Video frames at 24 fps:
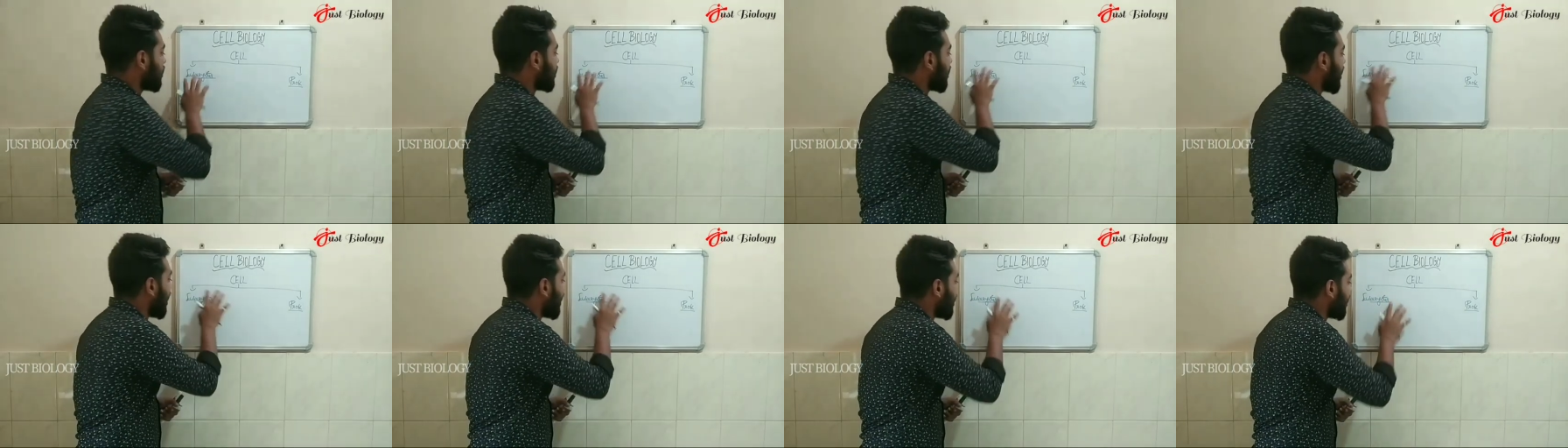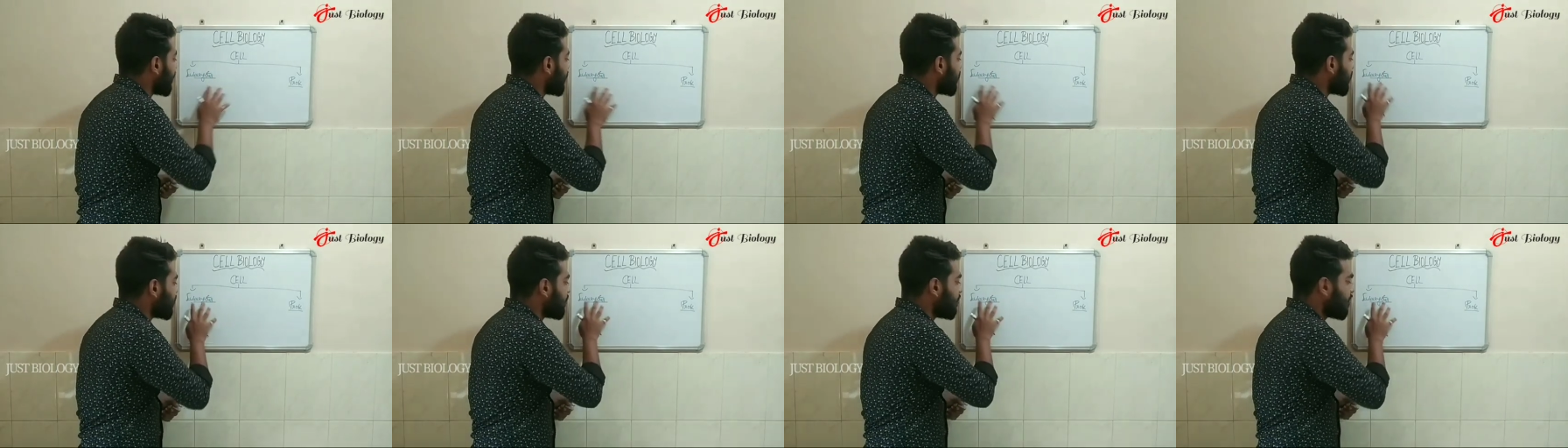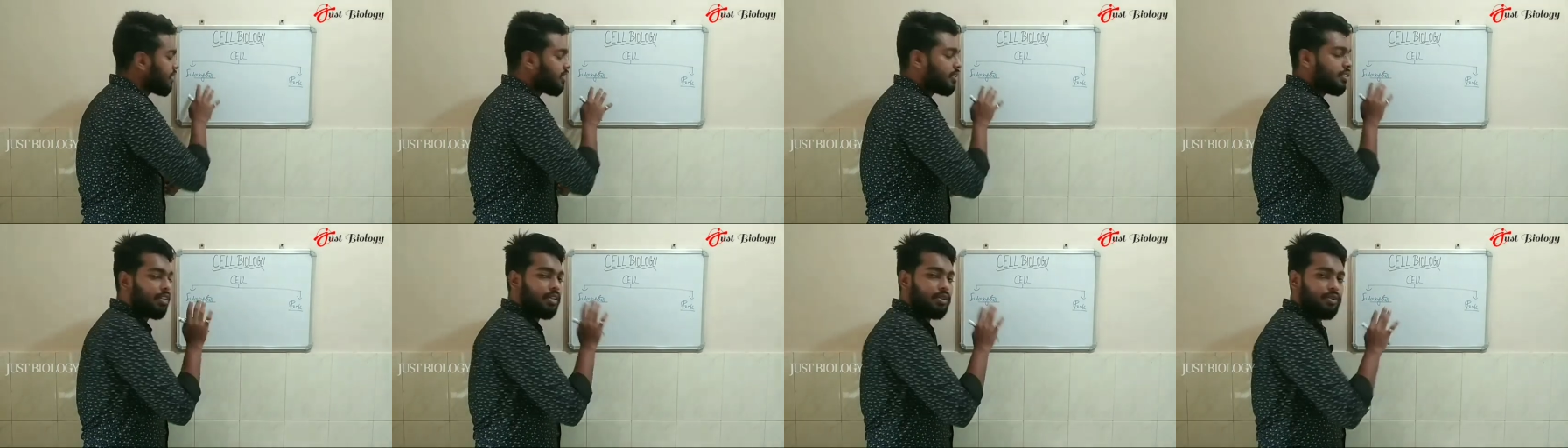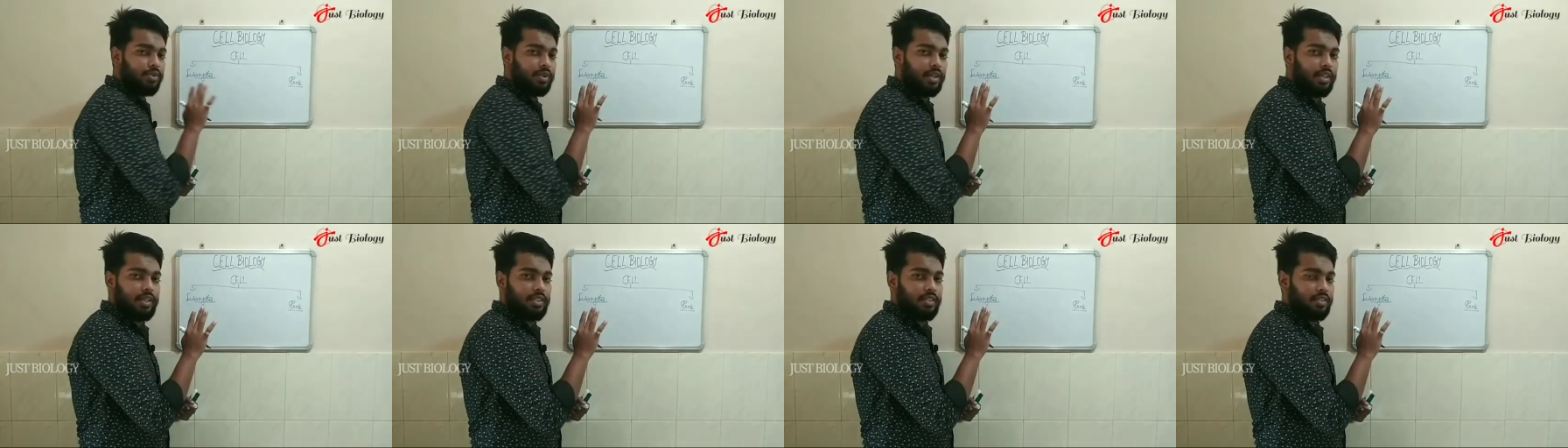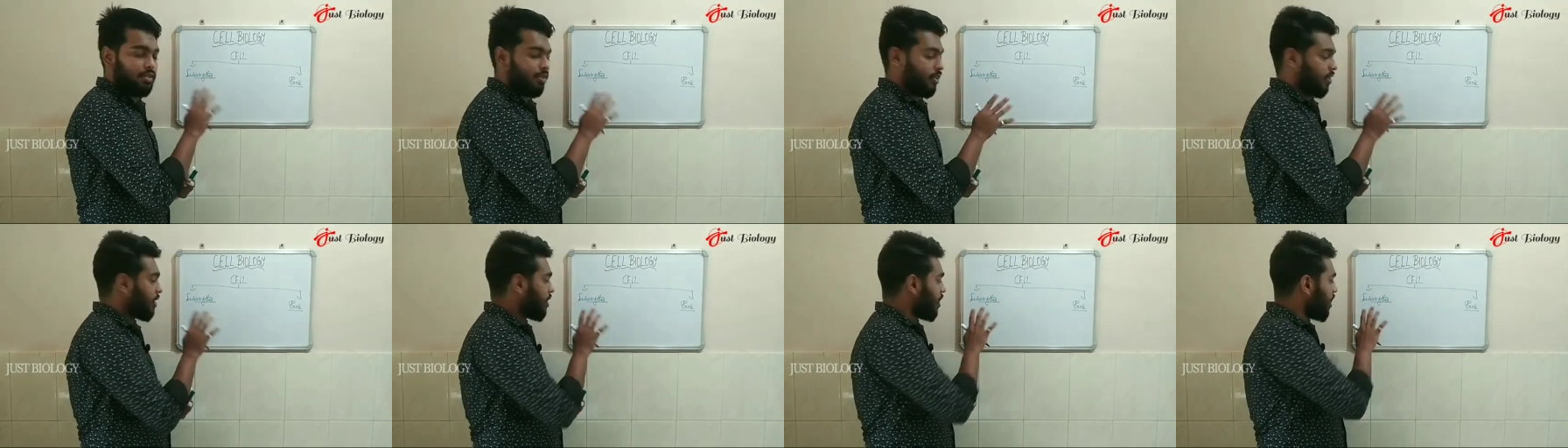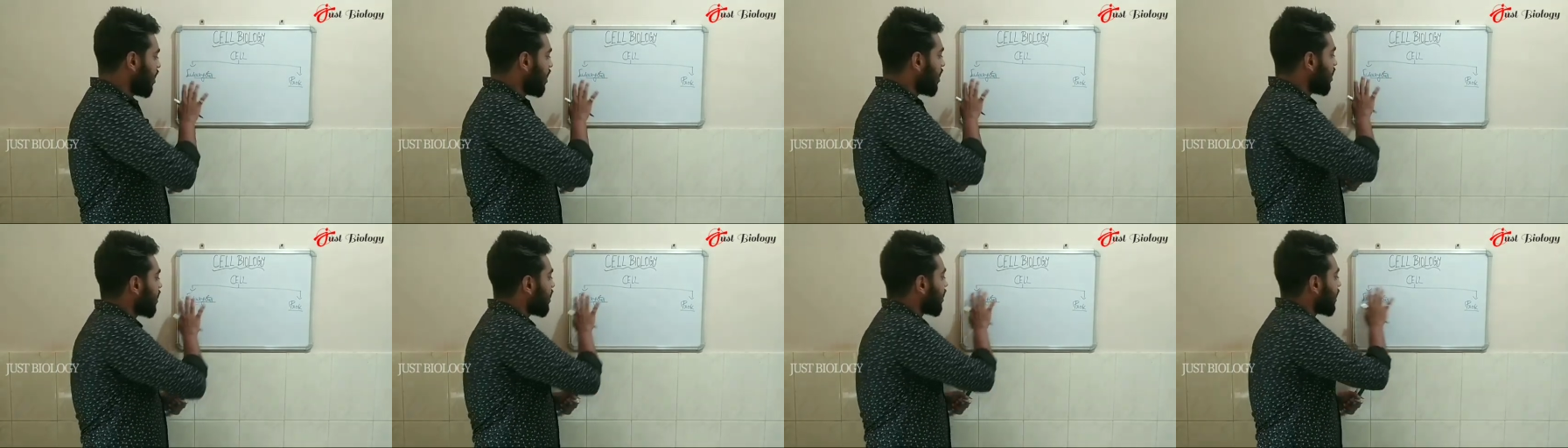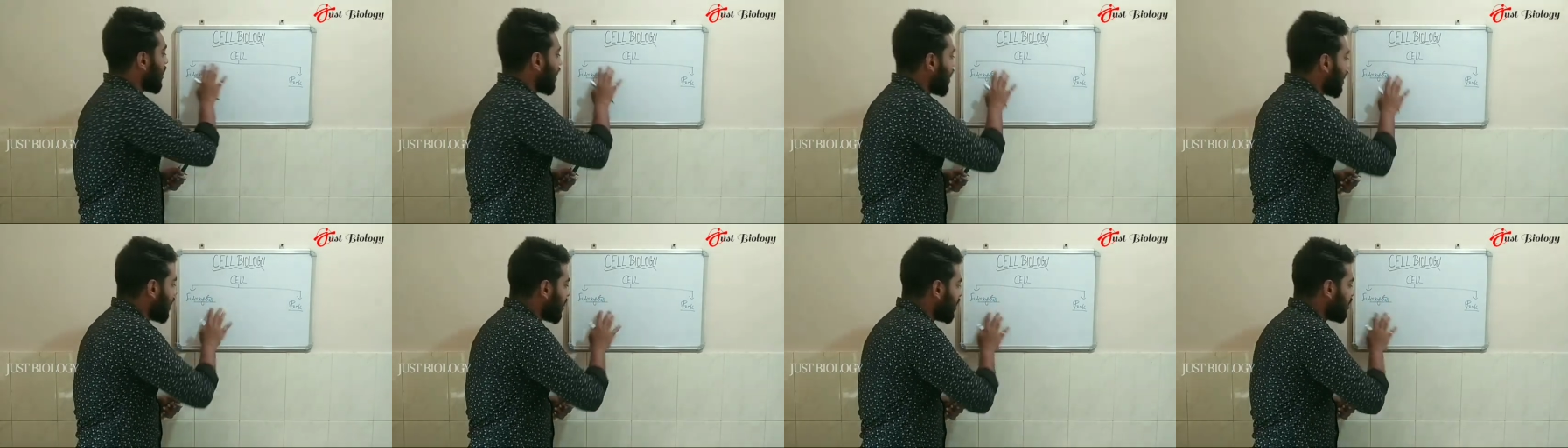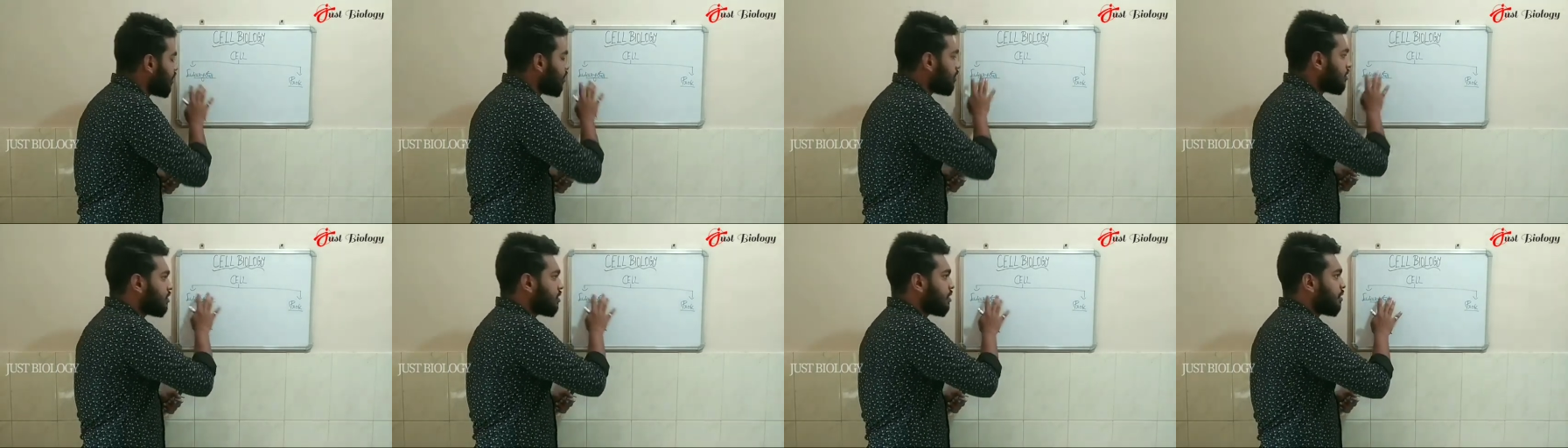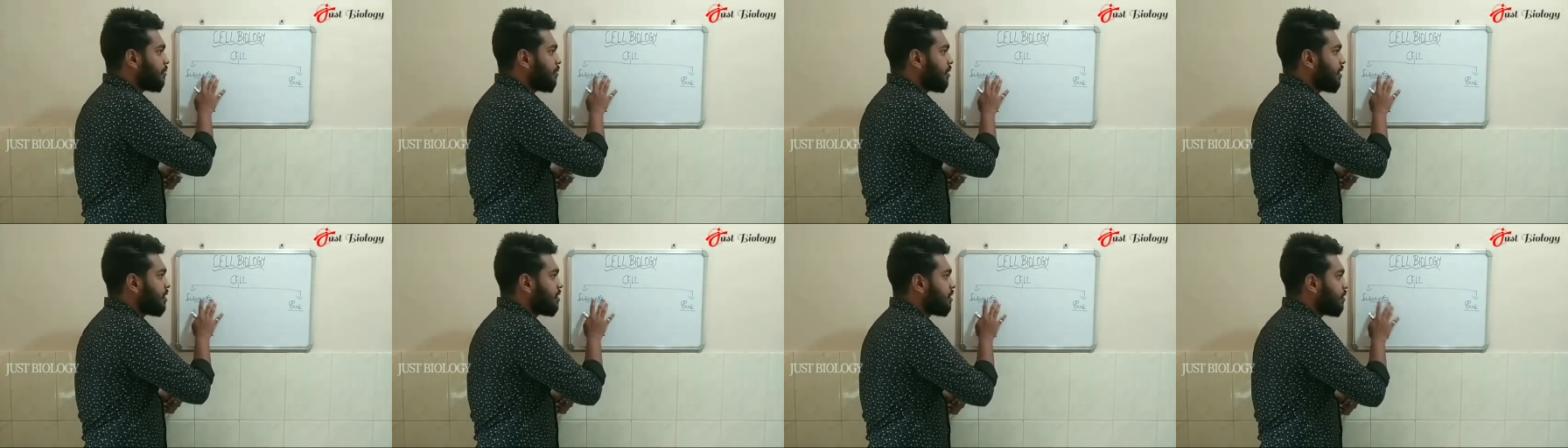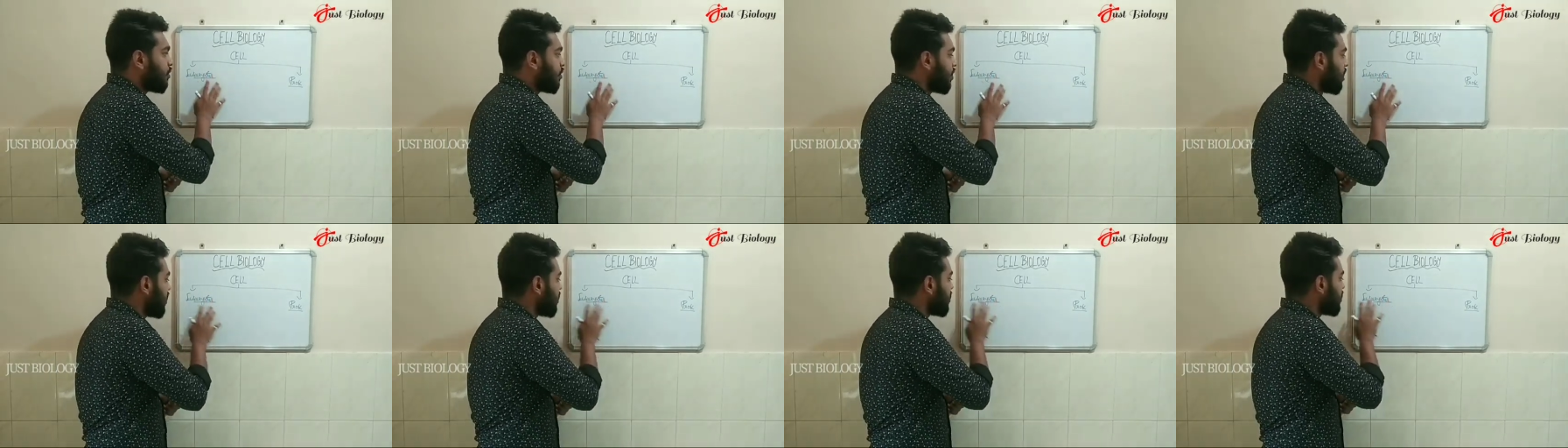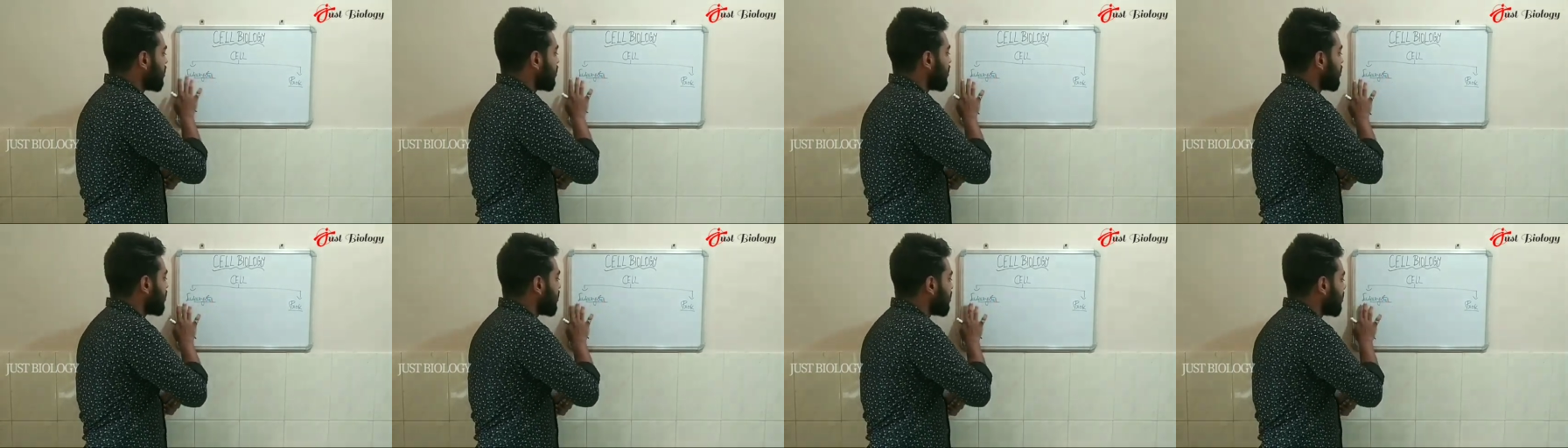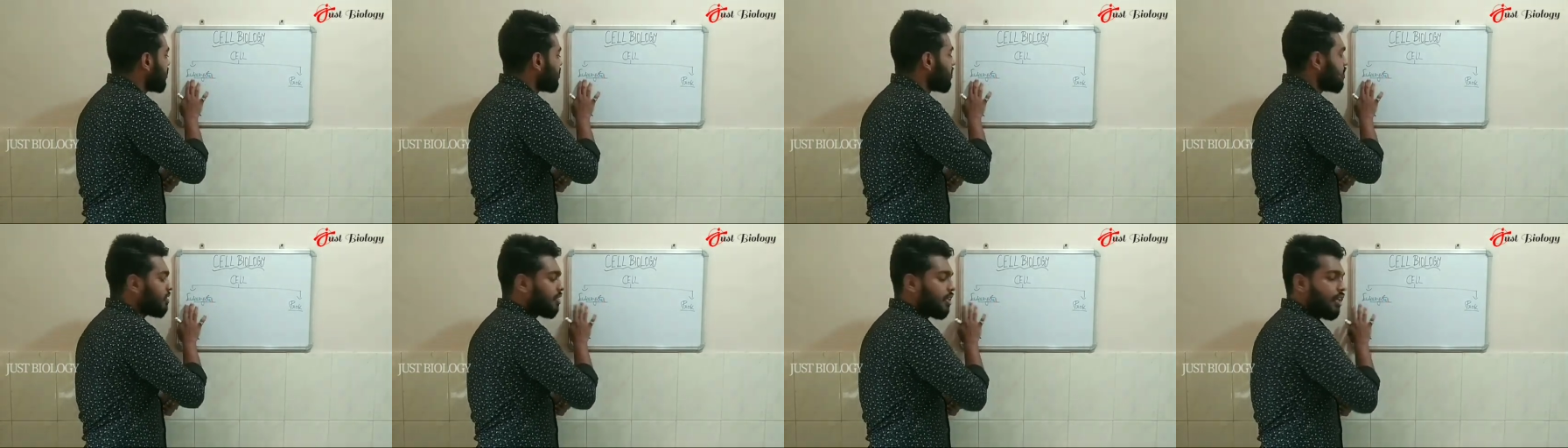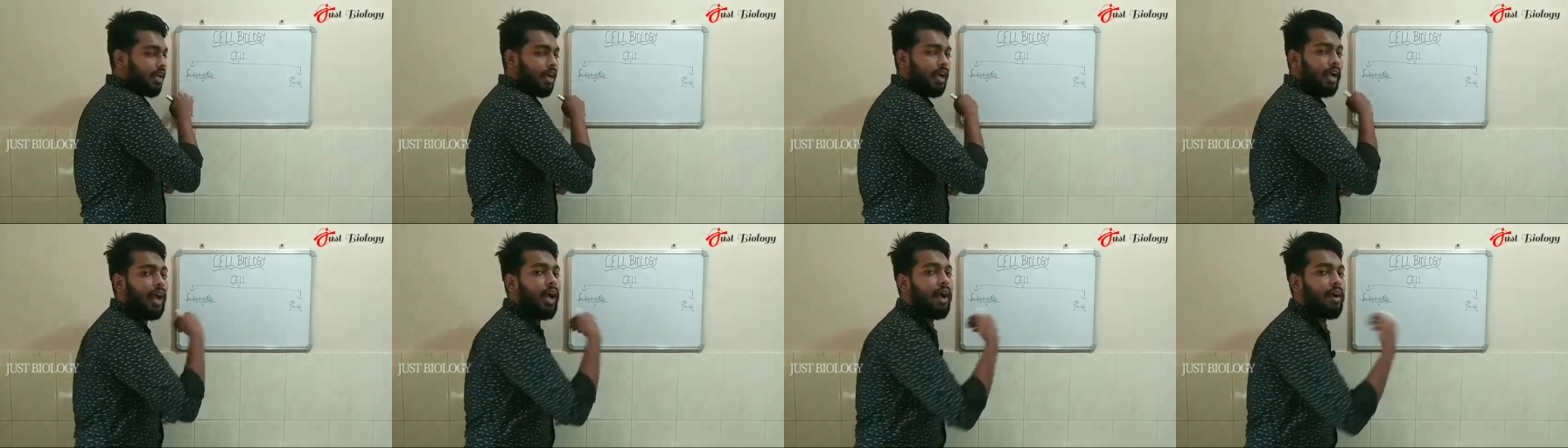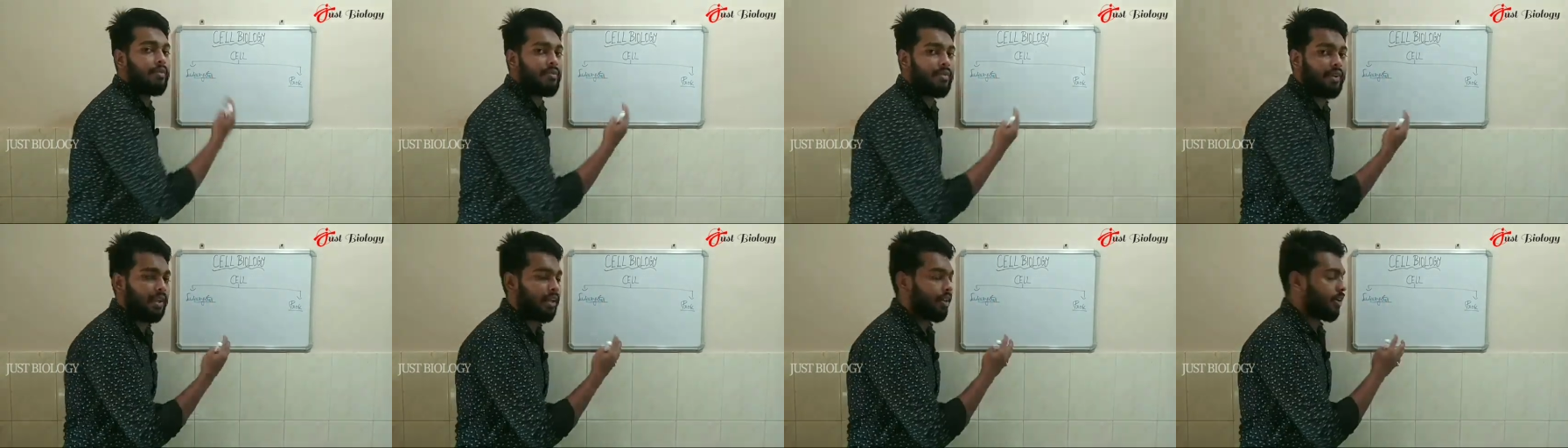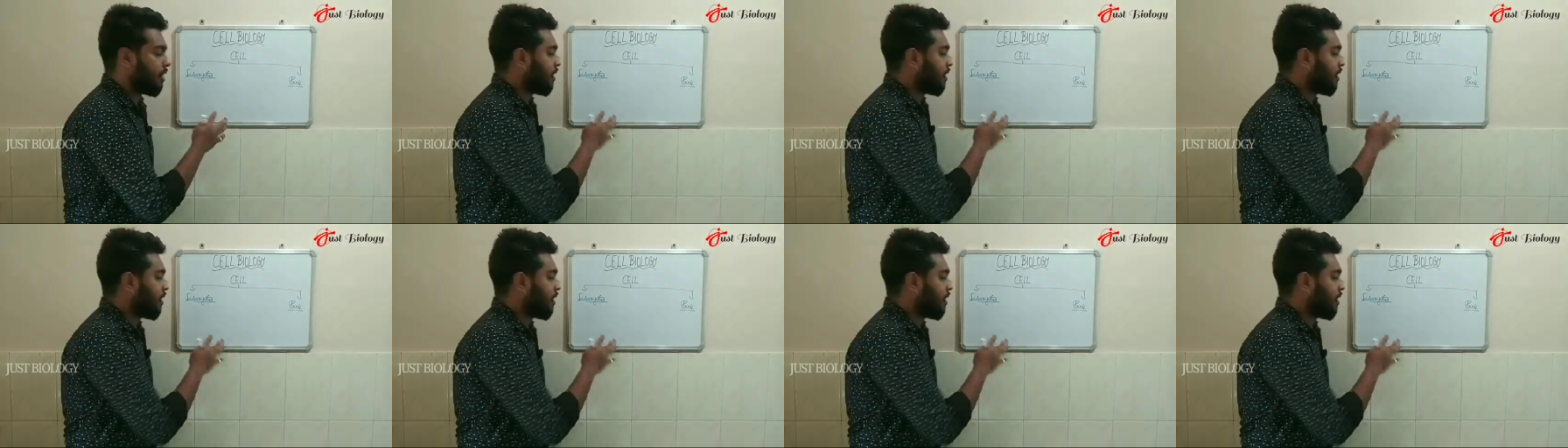Karyote means the nucleus, sorry. Karyote means nucleus, this is having.